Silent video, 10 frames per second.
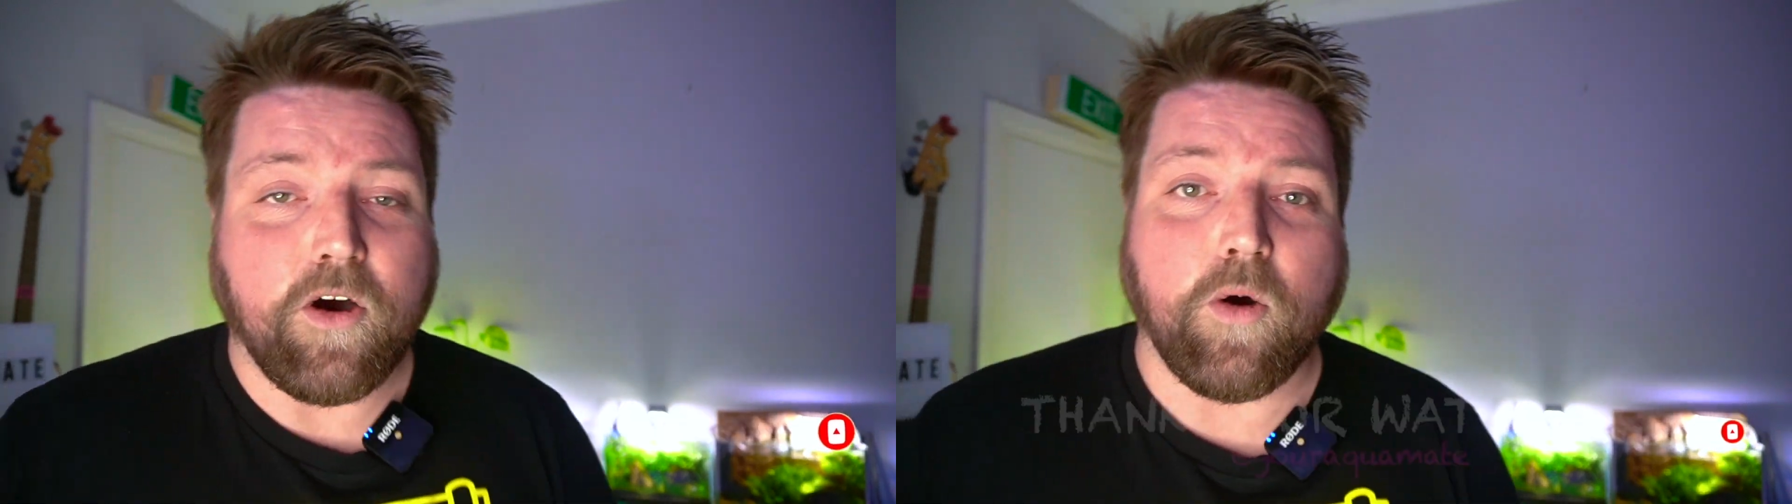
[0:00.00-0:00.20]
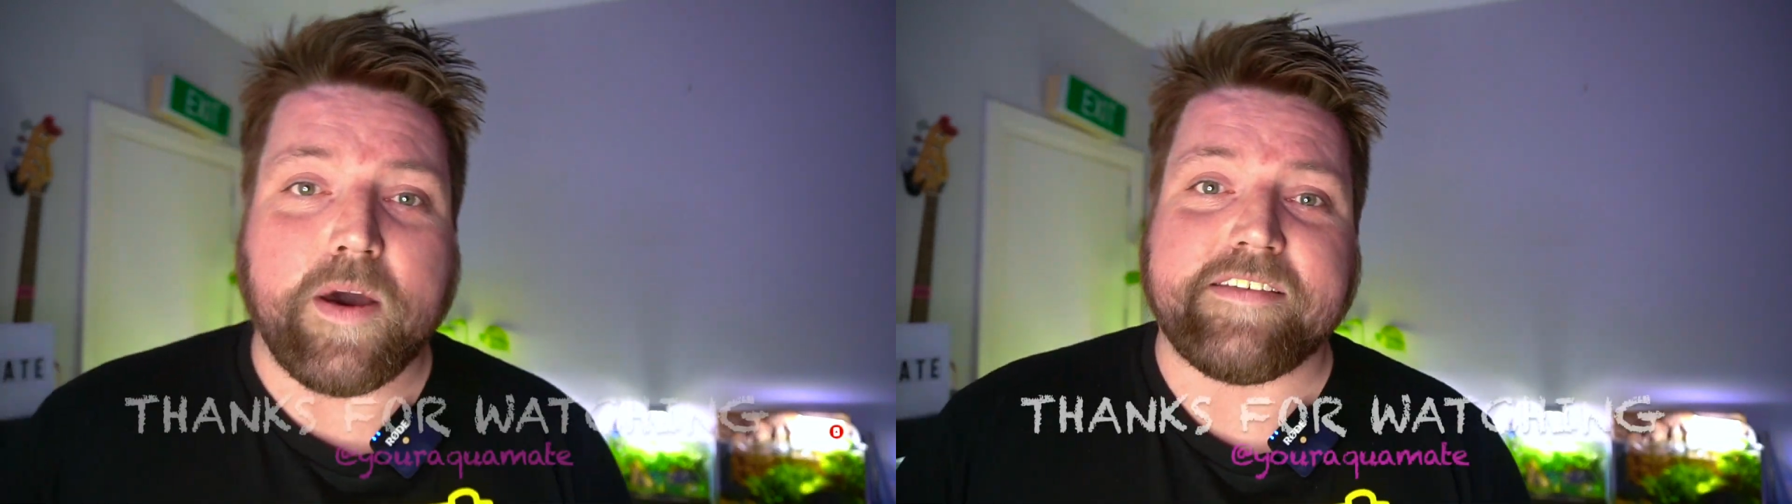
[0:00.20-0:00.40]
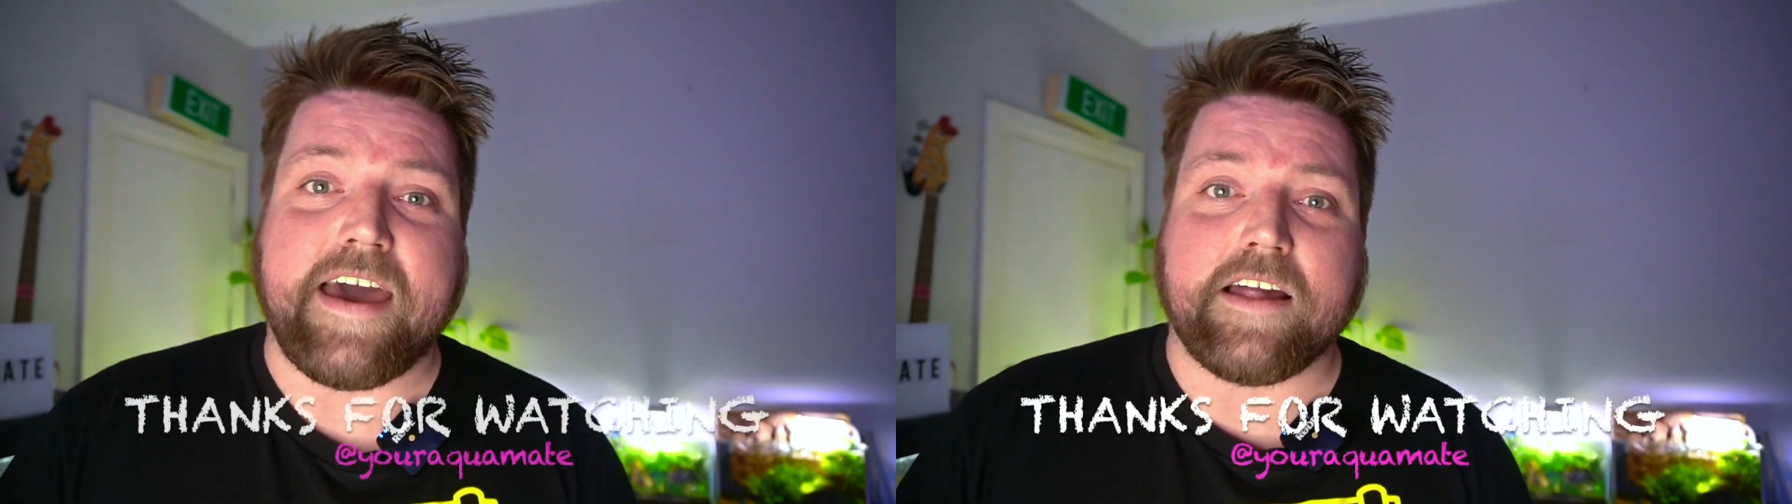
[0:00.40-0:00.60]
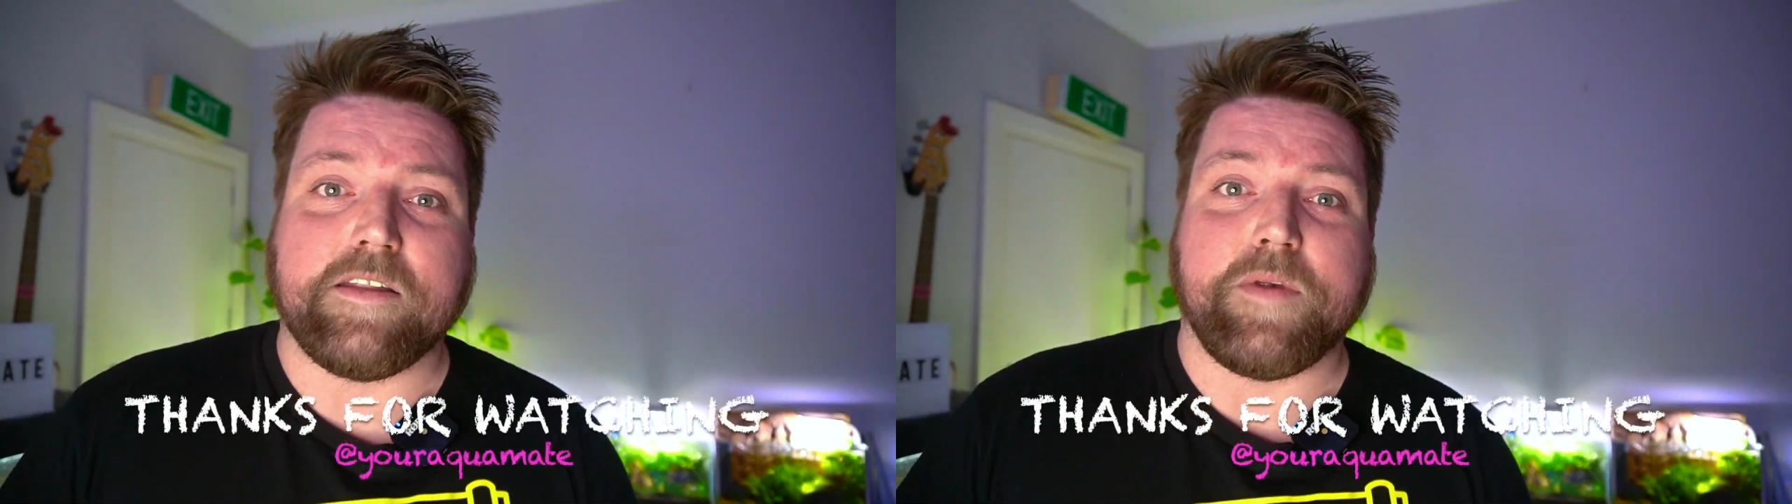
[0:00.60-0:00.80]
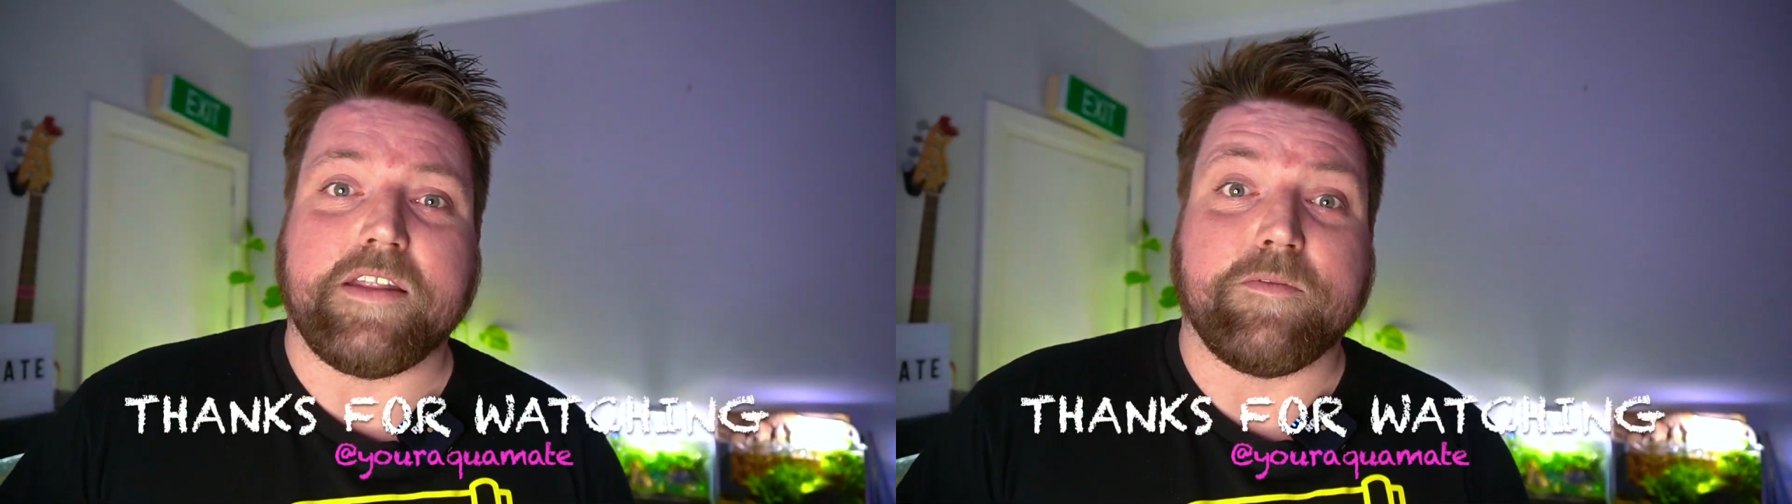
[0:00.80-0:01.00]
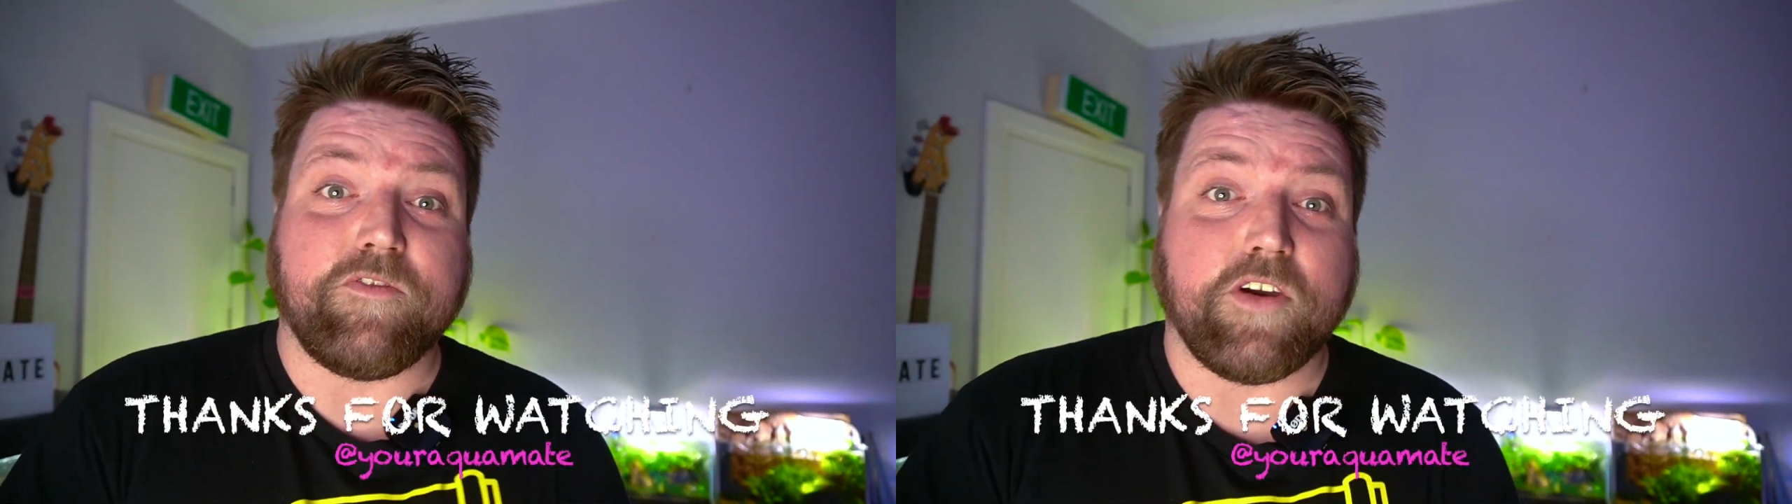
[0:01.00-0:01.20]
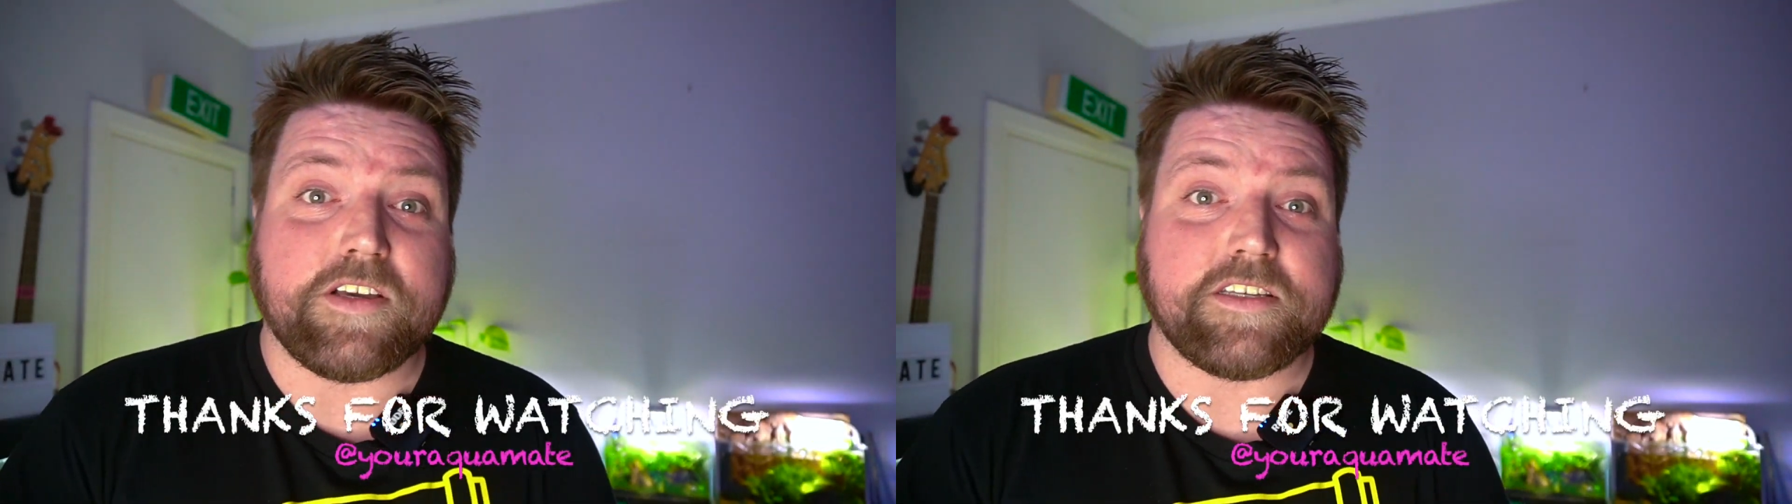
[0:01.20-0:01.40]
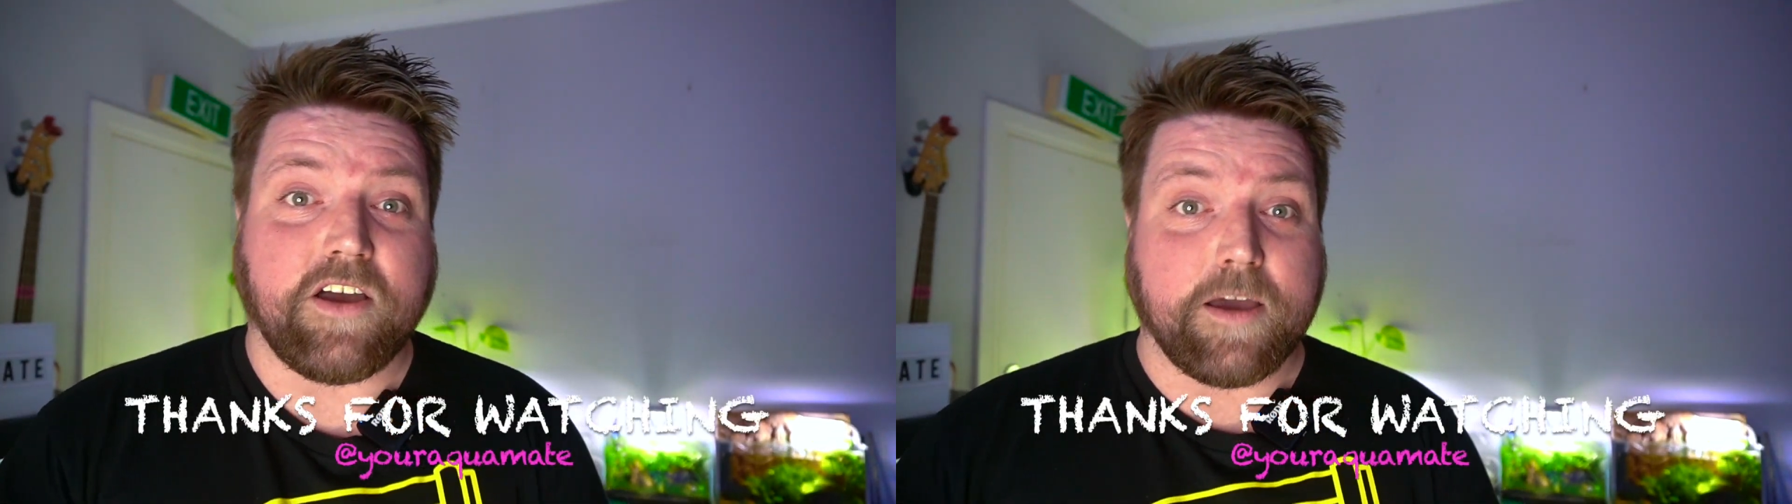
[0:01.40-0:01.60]
always acclimate them
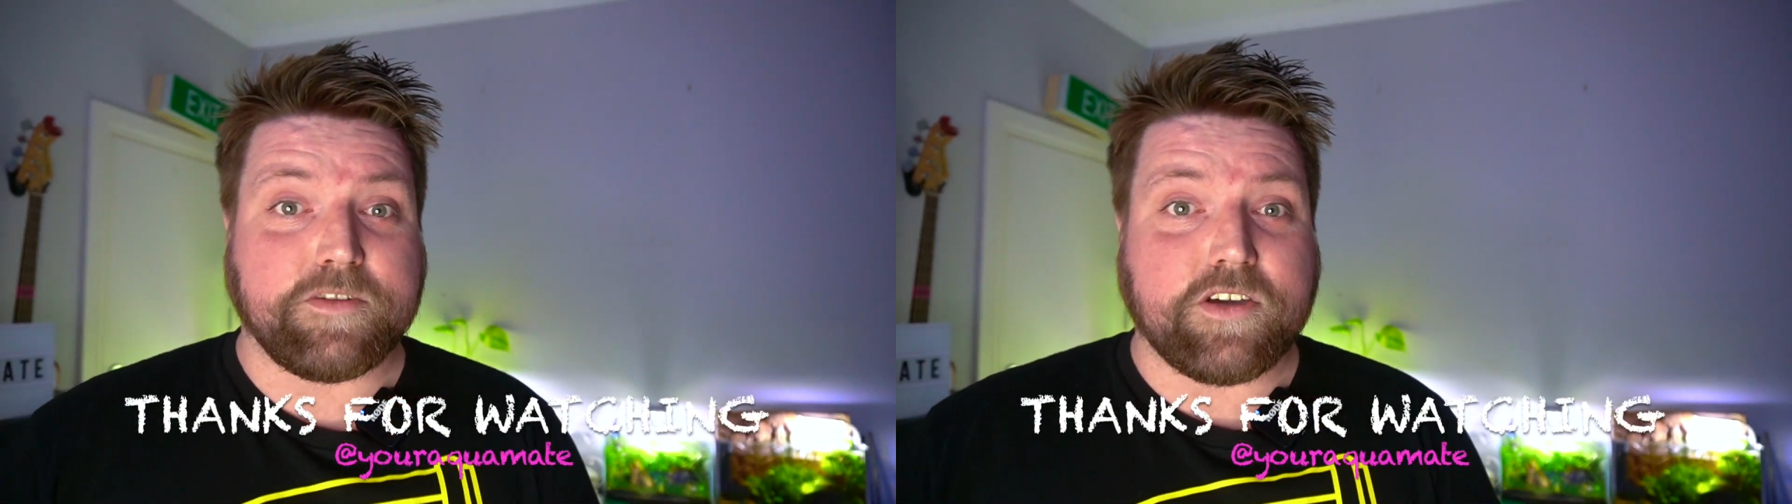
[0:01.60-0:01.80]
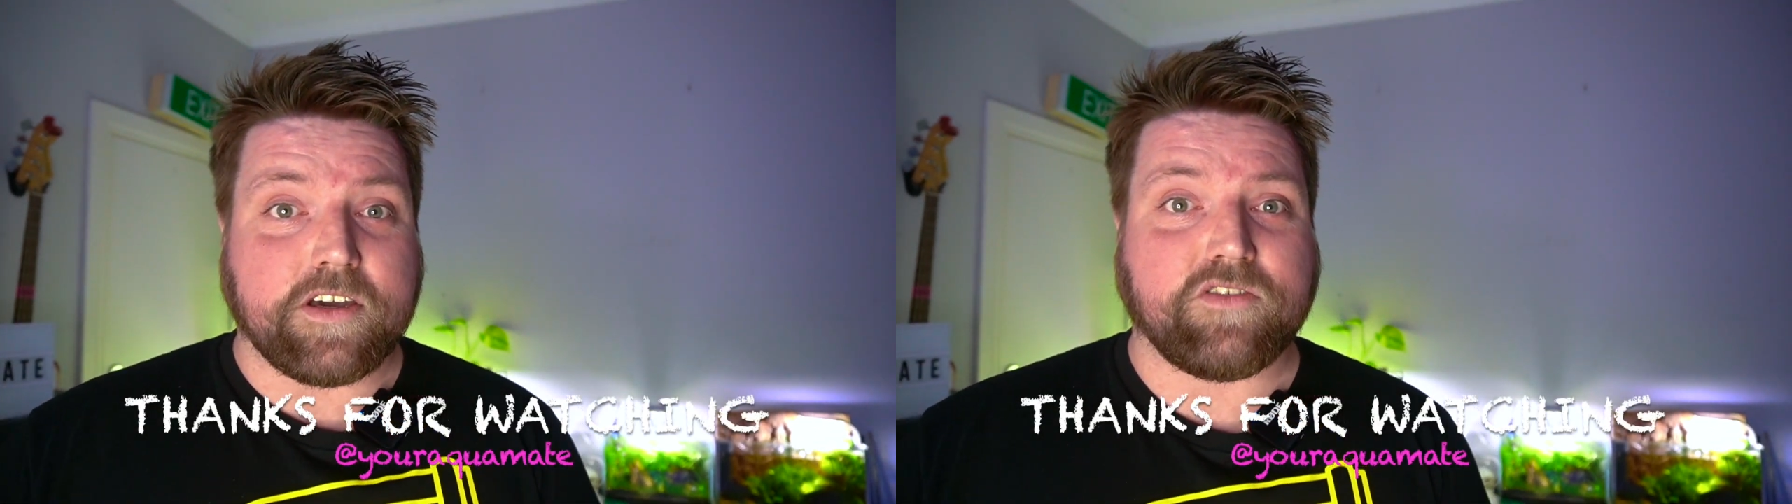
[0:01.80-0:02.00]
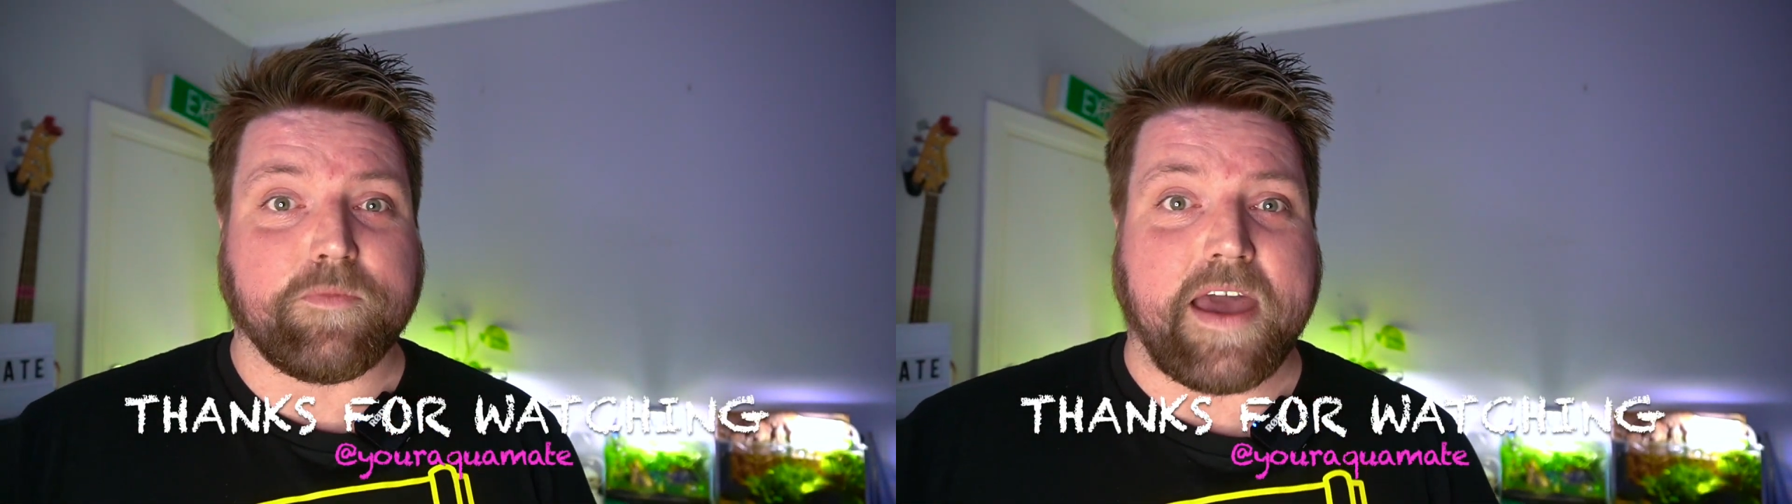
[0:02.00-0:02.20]
first. I'm Josh from